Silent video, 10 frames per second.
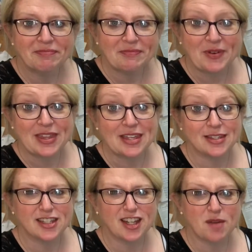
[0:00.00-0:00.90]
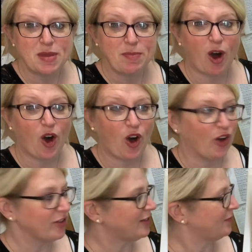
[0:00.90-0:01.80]
with his stubby
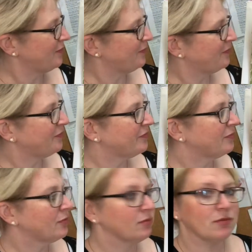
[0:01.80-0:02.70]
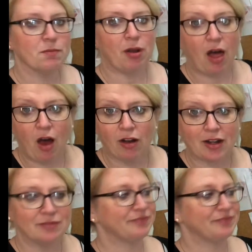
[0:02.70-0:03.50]
paws. Plonk!